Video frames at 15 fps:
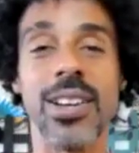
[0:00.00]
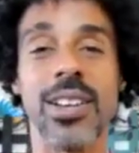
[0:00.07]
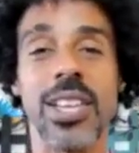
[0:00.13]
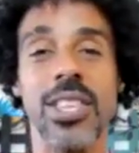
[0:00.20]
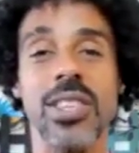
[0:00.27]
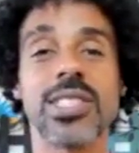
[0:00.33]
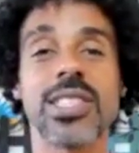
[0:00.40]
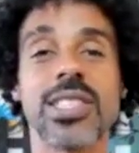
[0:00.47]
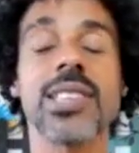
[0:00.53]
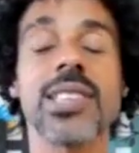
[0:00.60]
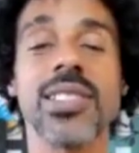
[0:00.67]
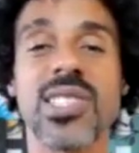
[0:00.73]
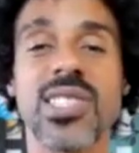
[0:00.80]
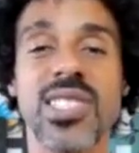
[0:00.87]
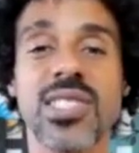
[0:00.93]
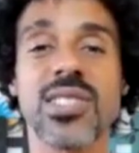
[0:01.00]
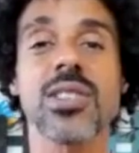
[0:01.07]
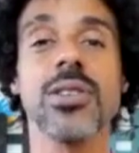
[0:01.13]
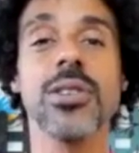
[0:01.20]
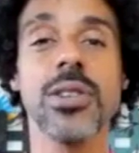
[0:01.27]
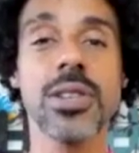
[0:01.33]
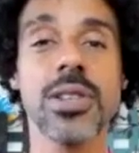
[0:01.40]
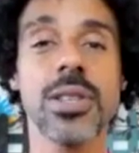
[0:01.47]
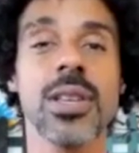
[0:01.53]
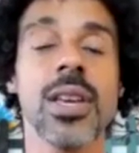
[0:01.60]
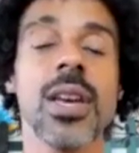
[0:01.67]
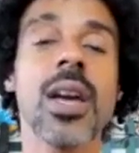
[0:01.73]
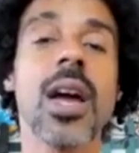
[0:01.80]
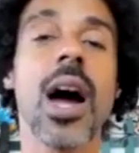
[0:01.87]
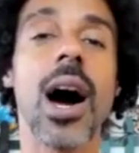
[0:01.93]
in this case, a sisterhood
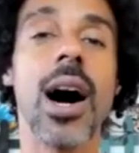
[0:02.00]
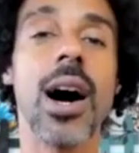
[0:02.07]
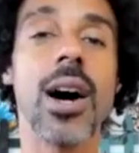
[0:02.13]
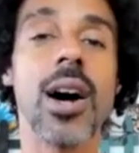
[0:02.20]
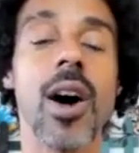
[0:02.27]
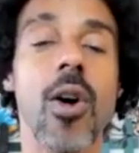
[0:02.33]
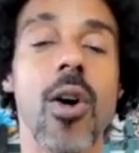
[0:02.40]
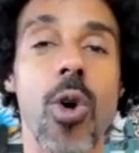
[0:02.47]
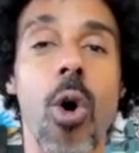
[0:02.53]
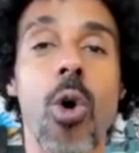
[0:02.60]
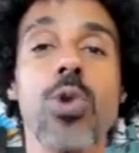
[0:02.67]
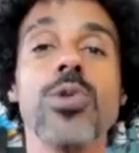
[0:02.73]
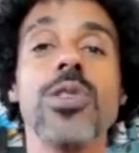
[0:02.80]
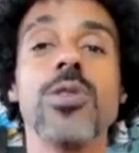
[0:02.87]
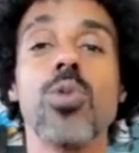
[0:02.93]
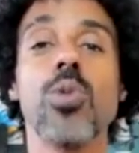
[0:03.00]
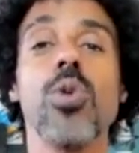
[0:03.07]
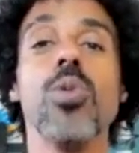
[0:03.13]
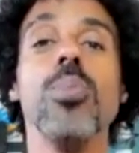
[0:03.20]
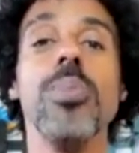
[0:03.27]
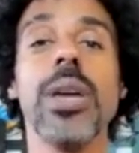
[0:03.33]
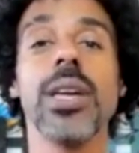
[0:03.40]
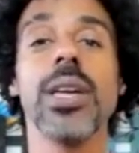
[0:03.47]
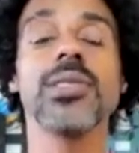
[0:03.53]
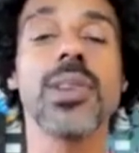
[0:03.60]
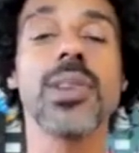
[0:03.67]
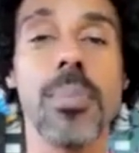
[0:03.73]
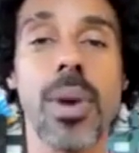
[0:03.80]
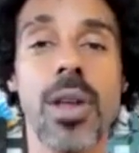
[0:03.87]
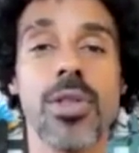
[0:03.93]
or older womb beings, a
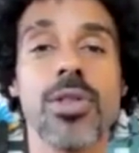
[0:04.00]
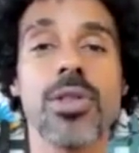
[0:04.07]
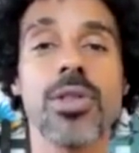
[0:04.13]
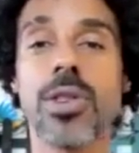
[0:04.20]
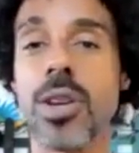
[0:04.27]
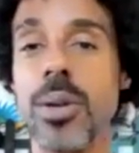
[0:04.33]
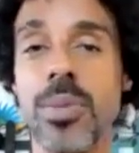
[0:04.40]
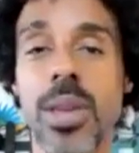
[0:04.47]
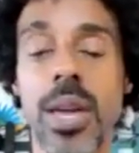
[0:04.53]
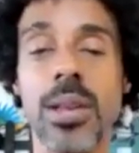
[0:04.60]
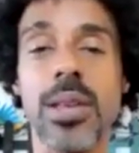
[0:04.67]
mother and